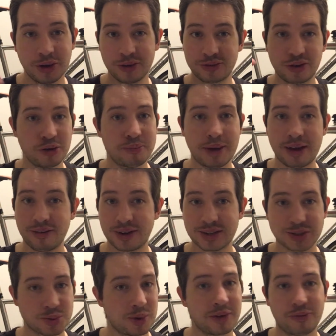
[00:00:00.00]
two
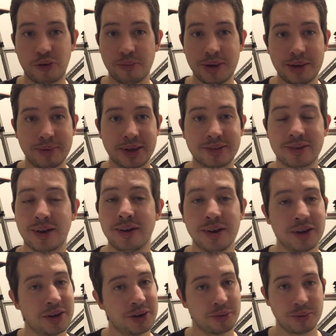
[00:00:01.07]
bearings, 24mm.
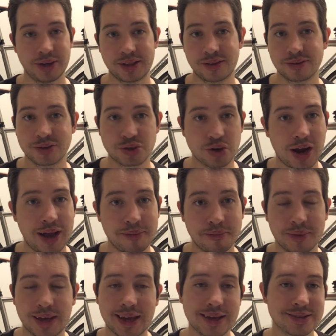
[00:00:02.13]
With
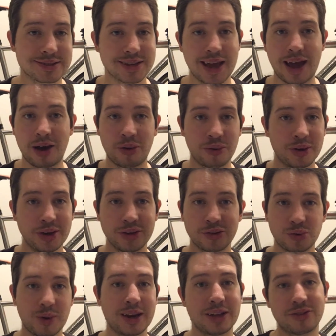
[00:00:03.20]
SRAM, it's now
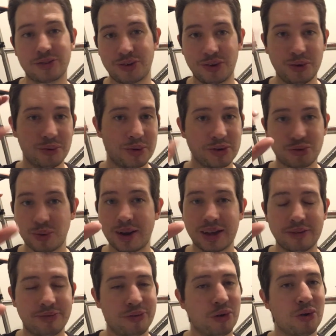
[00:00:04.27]
22 and
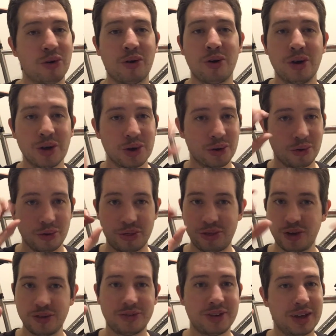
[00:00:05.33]
24, or
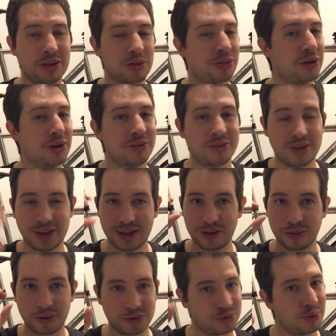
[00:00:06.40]
30 and 30,
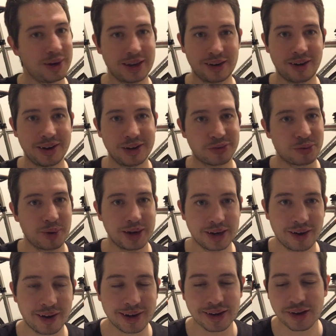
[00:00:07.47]
or 29 and 29.